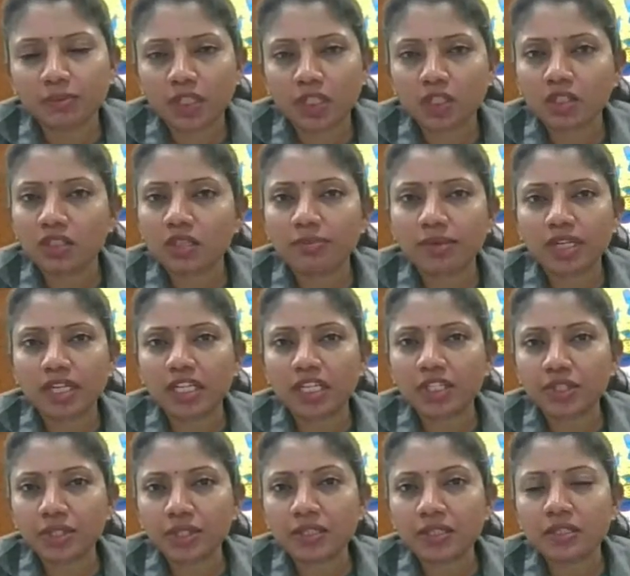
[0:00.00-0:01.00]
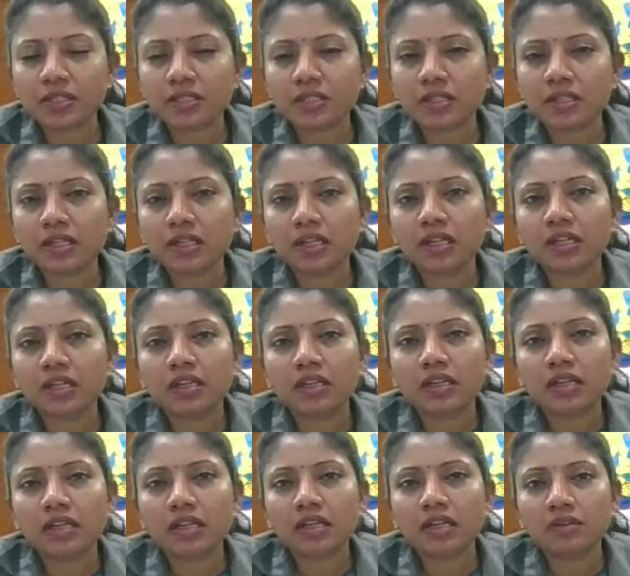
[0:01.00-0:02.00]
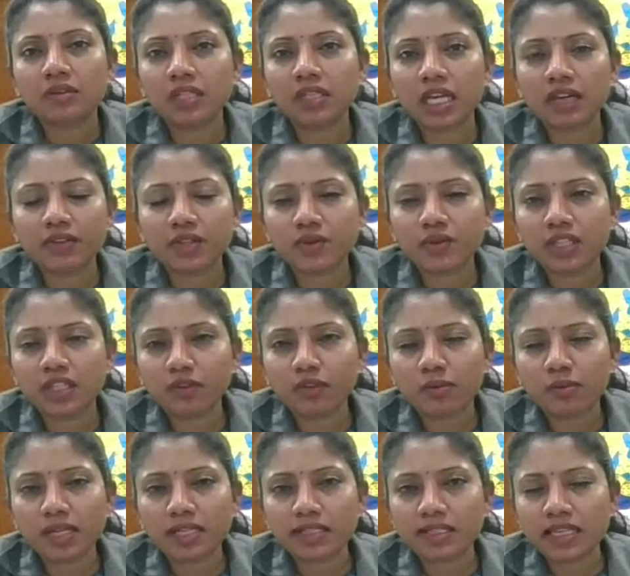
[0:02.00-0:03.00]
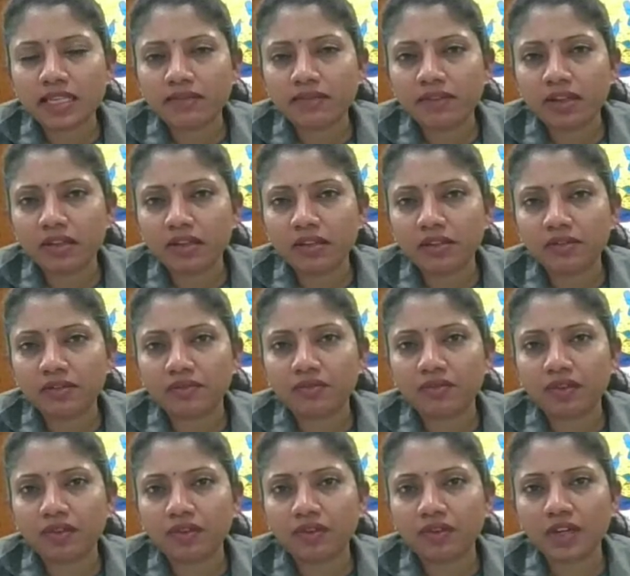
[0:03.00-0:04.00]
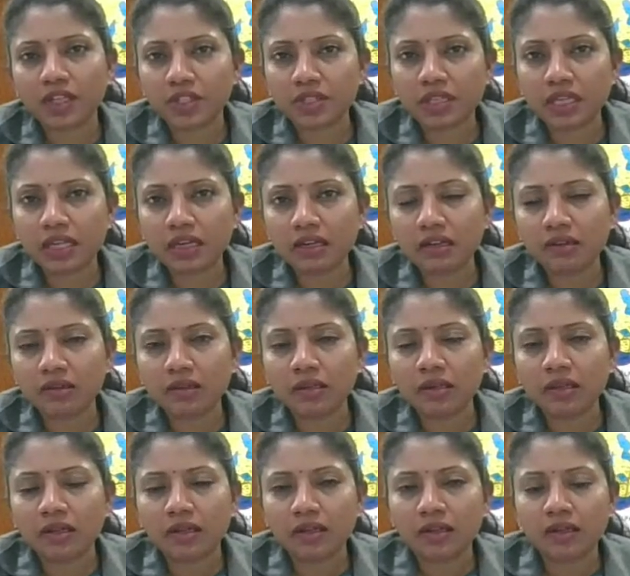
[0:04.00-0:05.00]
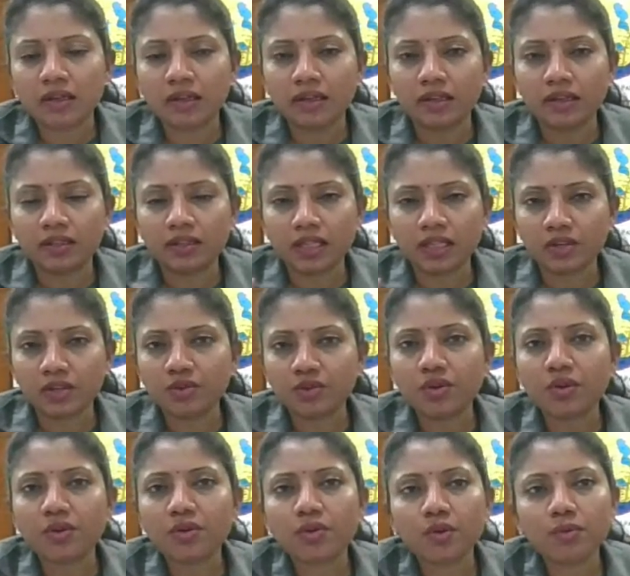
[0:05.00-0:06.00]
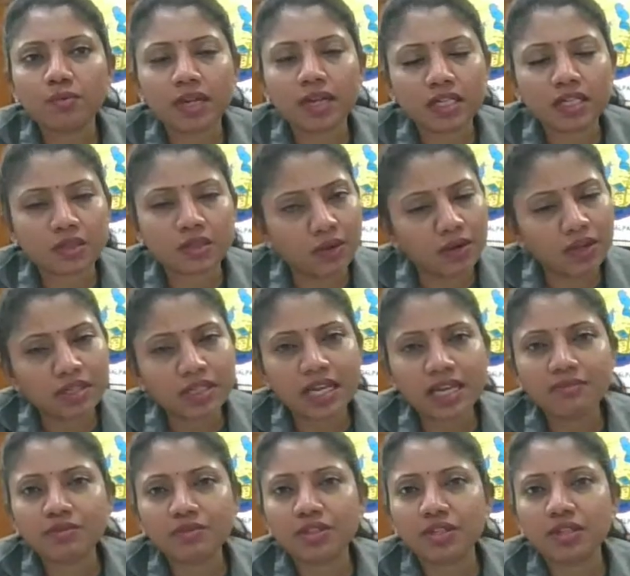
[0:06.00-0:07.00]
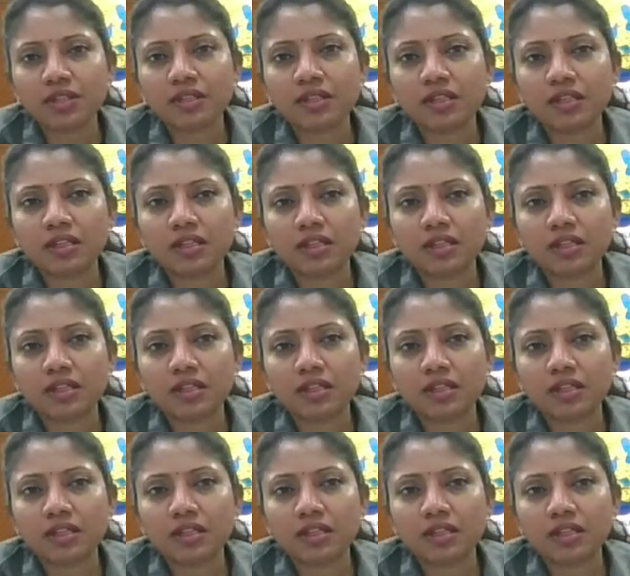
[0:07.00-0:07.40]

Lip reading: because of the predictions. We have a 24/7 functional control room at all times in